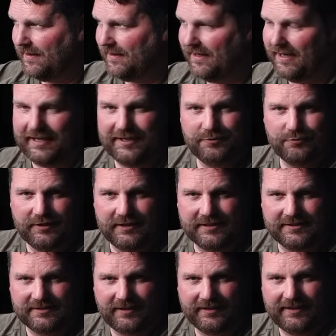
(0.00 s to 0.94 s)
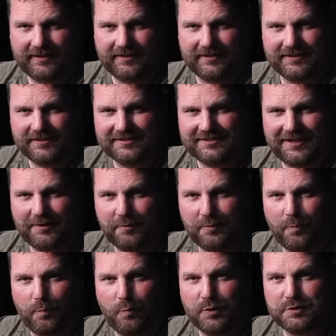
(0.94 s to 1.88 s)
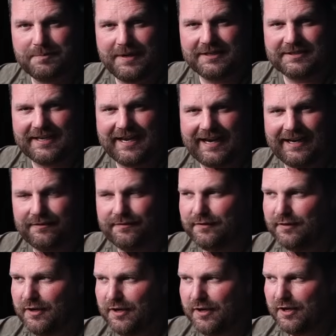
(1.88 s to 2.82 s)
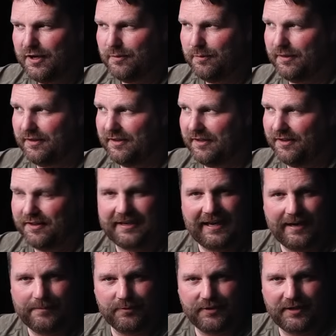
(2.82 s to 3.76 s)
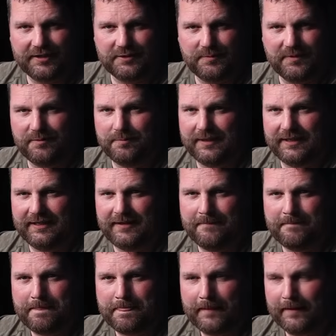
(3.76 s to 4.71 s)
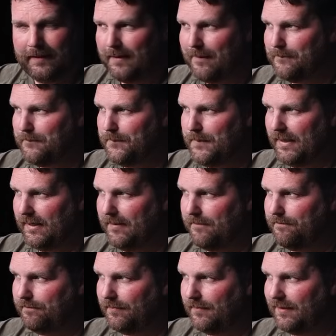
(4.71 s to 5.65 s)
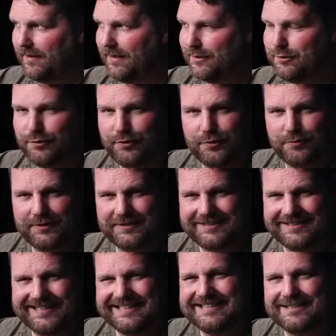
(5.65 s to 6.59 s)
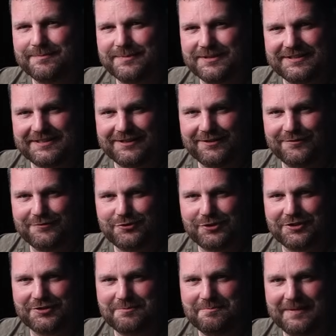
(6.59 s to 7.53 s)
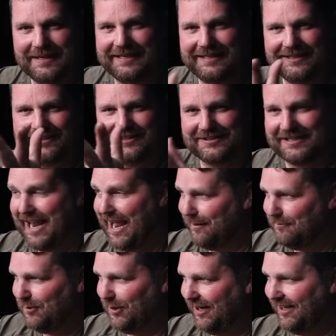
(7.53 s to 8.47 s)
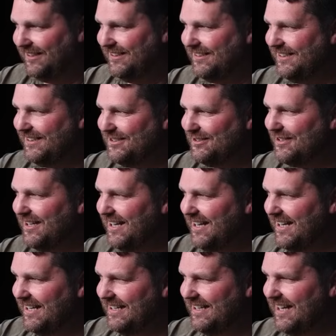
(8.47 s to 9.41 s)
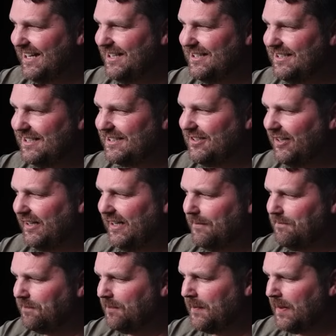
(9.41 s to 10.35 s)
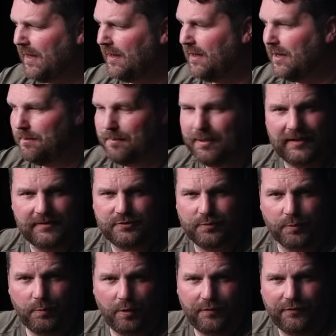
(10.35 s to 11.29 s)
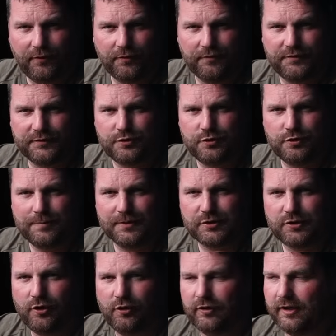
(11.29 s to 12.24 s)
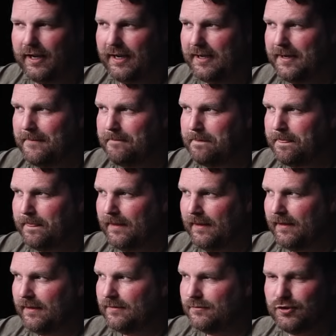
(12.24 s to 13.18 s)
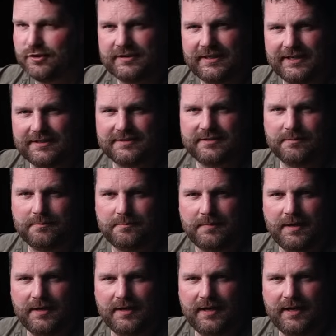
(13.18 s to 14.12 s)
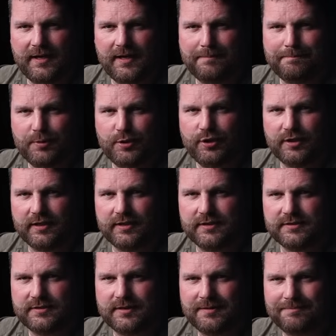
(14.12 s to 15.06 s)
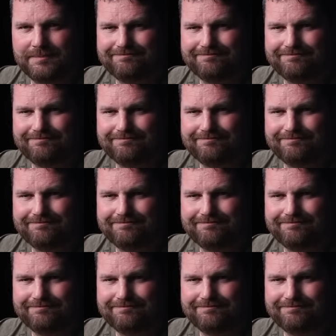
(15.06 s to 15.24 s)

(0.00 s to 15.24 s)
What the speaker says: yeah, it's really exciting. As I say, I was meant to have one of the other camera guys with me, but I don't know, this intimacy of just me and this camera is, yeah, it's exciting. But don't want to waffle on for too much longer. Just had some burgers.